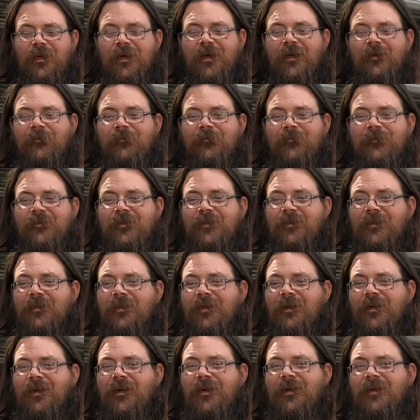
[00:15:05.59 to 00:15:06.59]
I'm
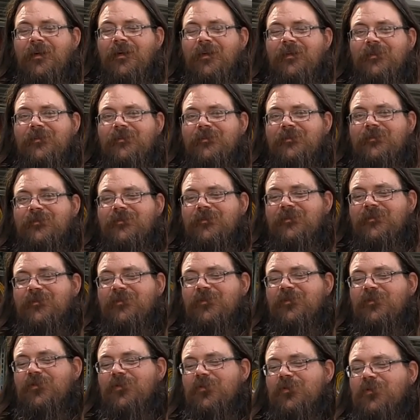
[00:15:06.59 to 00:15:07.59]
not
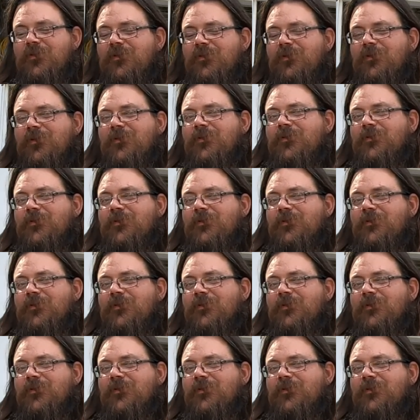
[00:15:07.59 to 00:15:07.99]
too